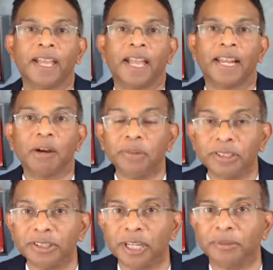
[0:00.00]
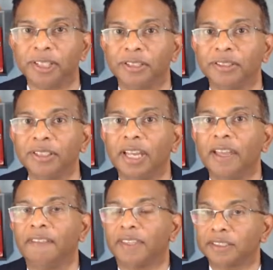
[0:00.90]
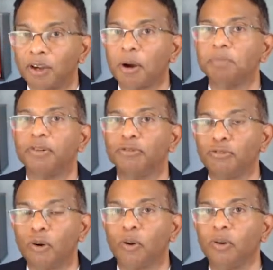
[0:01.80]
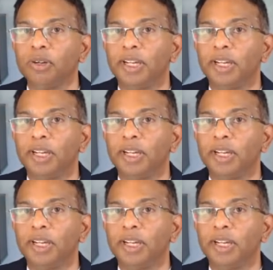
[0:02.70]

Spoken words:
And I want to share with you the top 4